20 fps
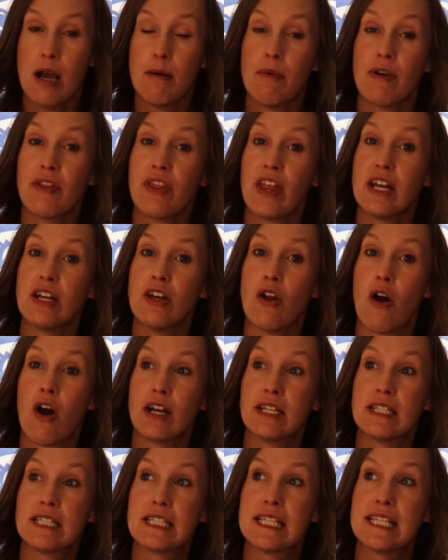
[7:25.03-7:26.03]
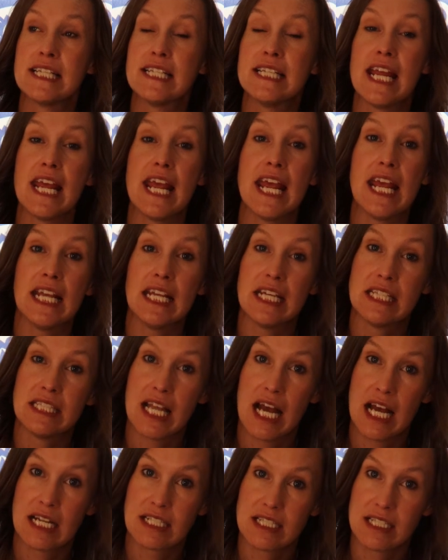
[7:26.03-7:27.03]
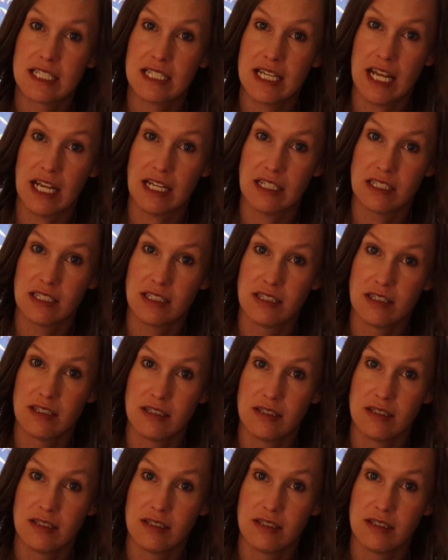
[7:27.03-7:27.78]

but then not staying in that state.